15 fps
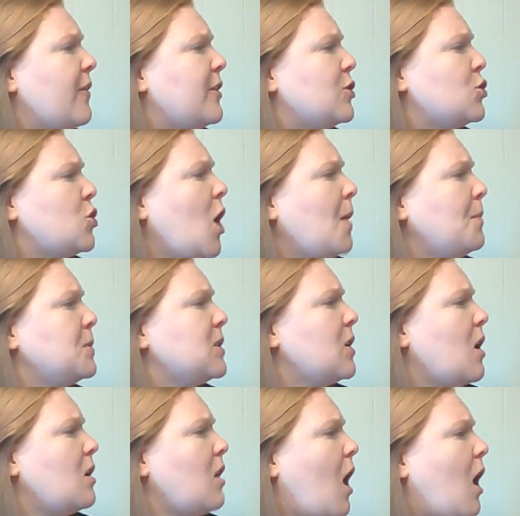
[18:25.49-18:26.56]
and chopped it
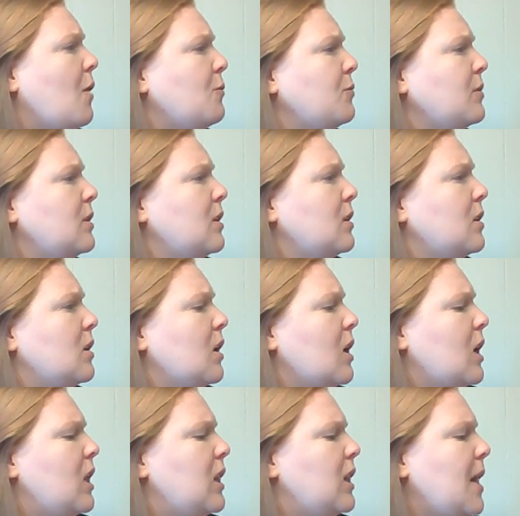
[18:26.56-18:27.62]
all off.
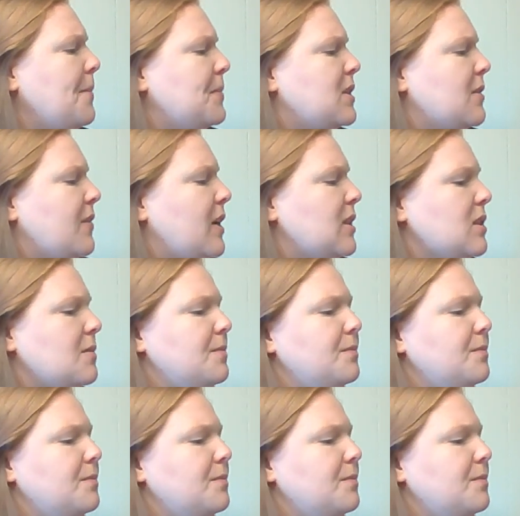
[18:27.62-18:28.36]
Lumps of it.